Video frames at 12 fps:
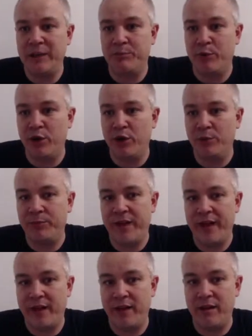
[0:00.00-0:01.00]
It brought up
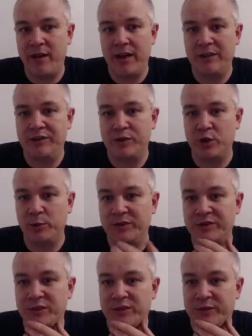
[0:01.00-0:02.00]
their
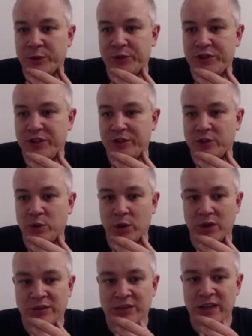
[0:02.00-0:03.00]
installments to 14 and a
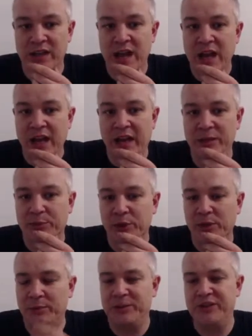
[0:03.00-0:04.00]
quarter, and it
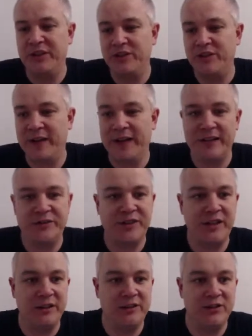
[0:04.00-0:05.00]
brought the percentage of their next
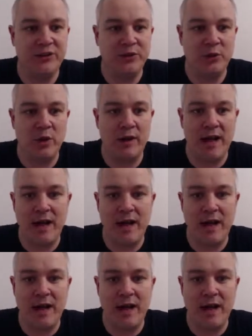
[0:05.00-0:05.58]
sale to